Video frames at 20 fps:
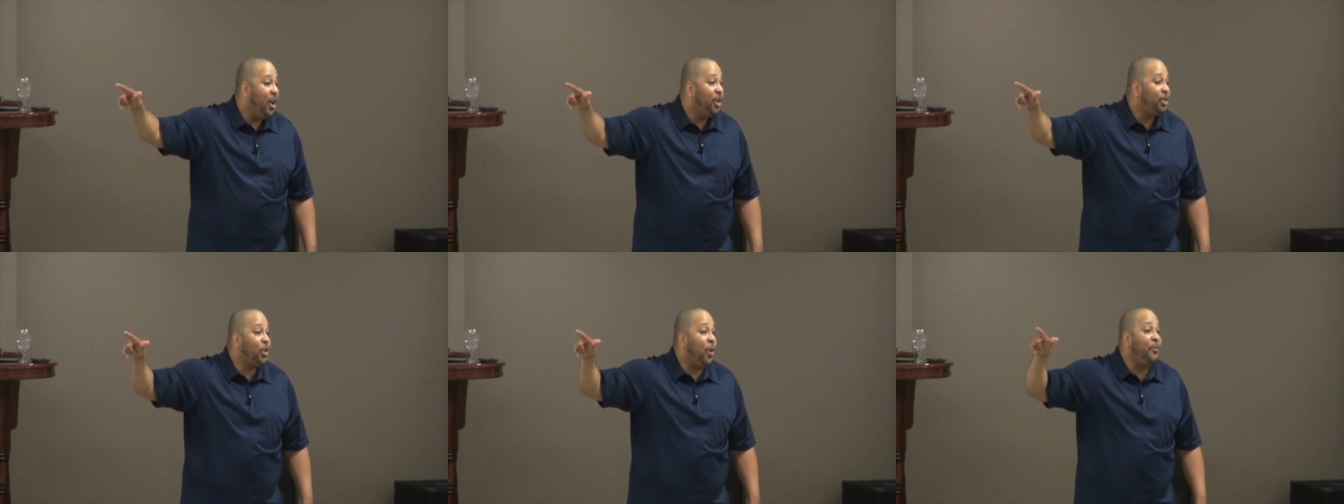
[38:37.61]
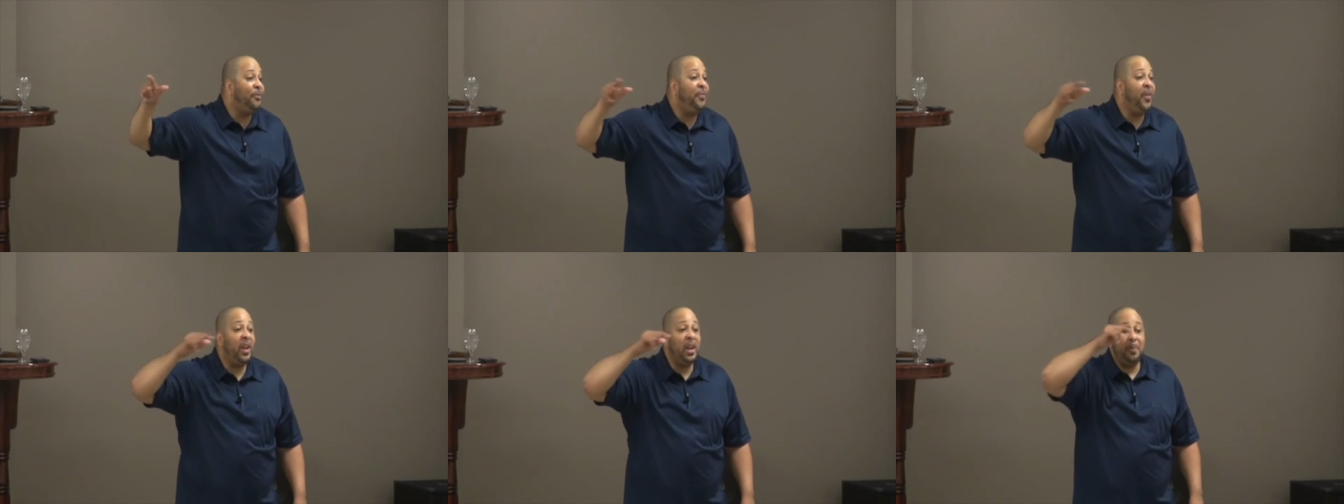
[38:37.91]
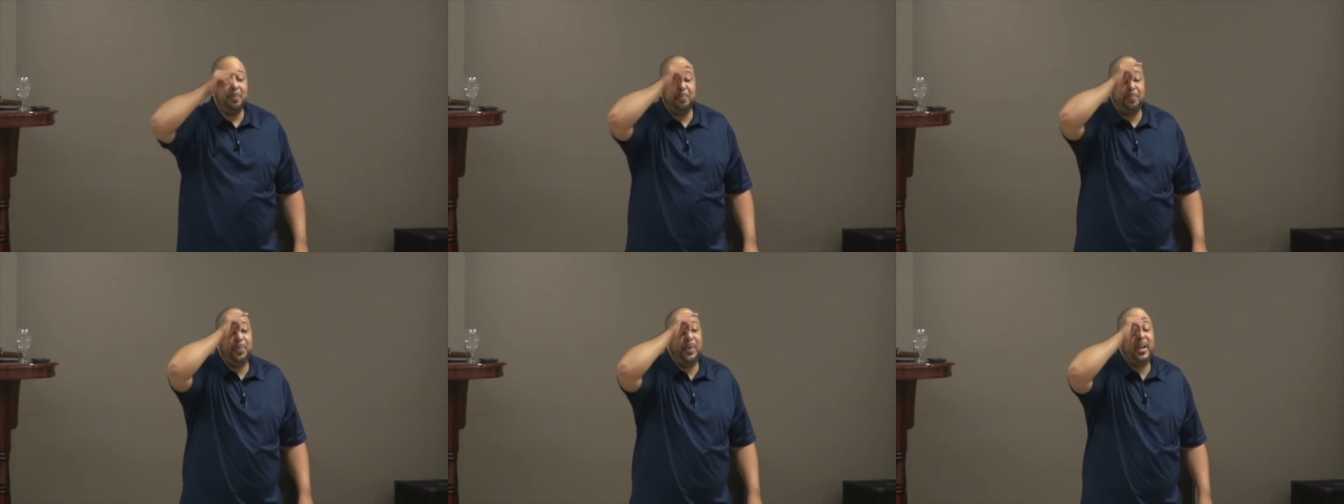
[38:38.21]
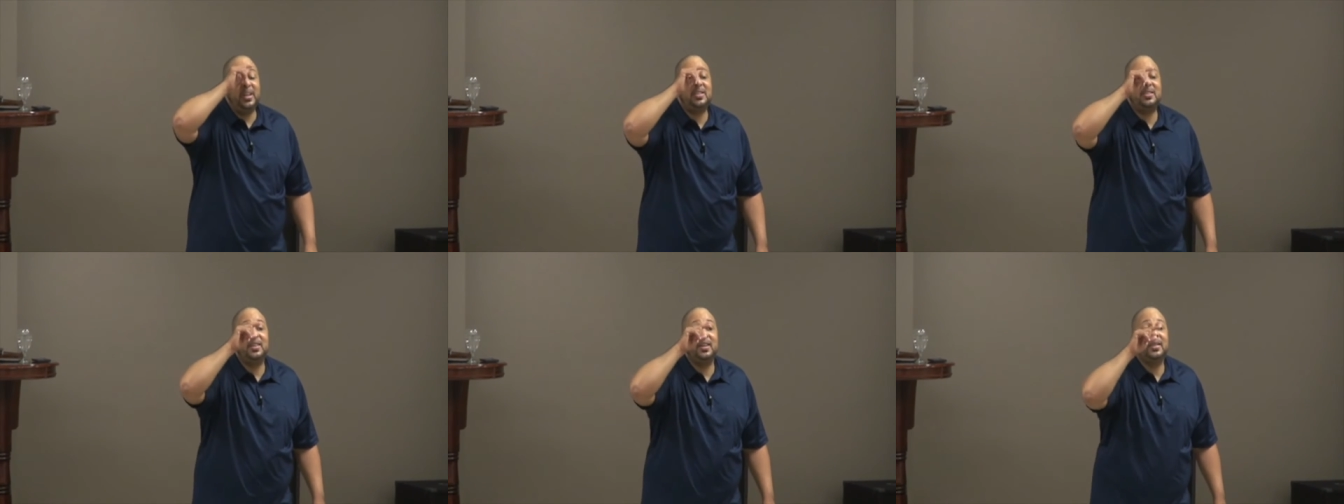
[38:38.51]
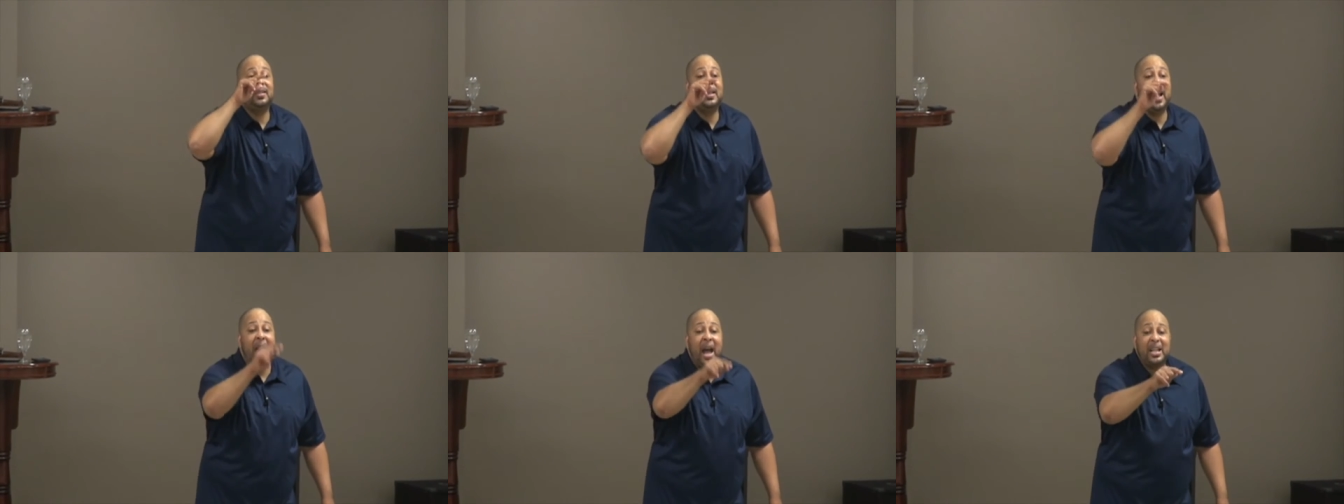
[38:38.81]
So Philip preached the
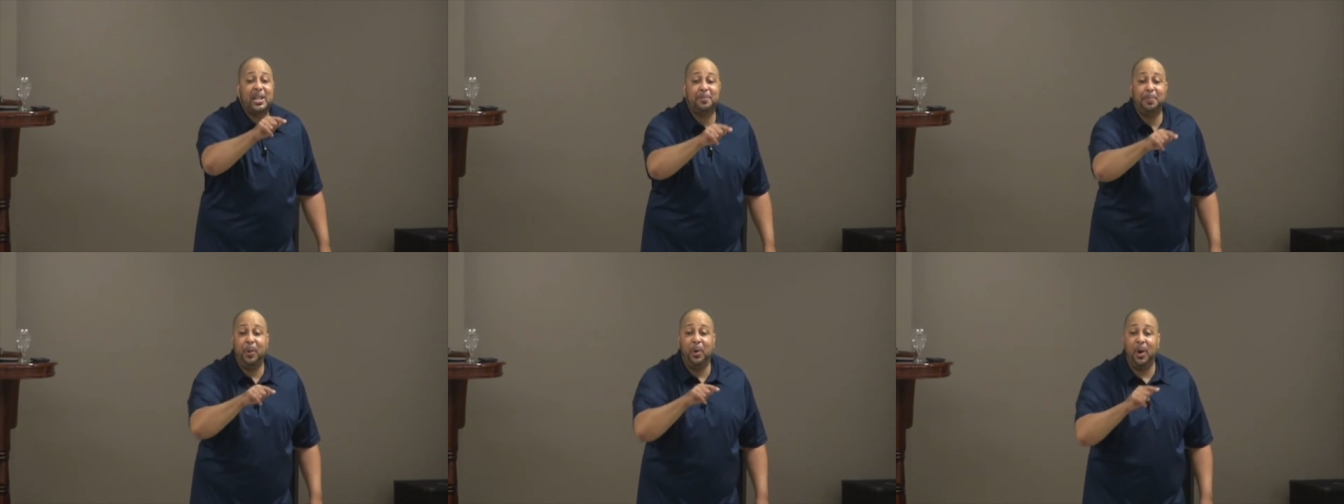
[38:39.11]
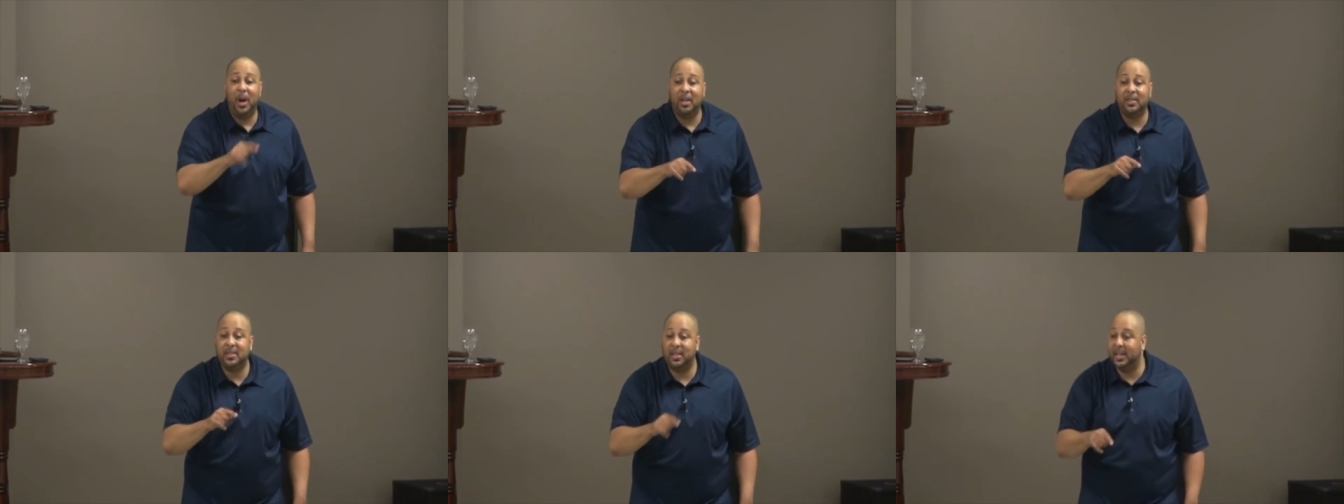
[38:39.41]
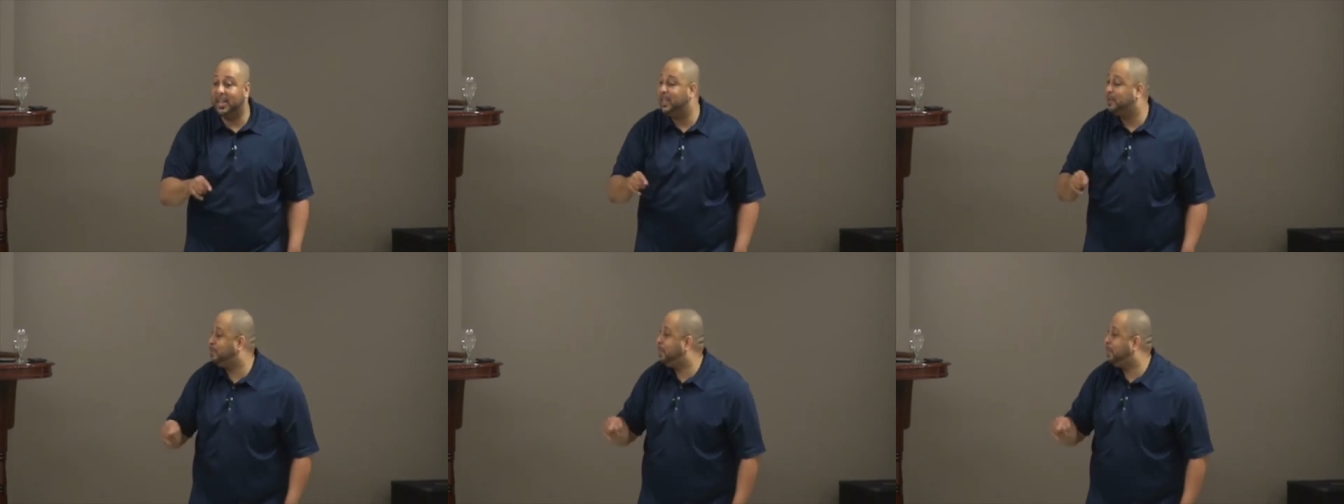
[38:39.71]
gospel unto these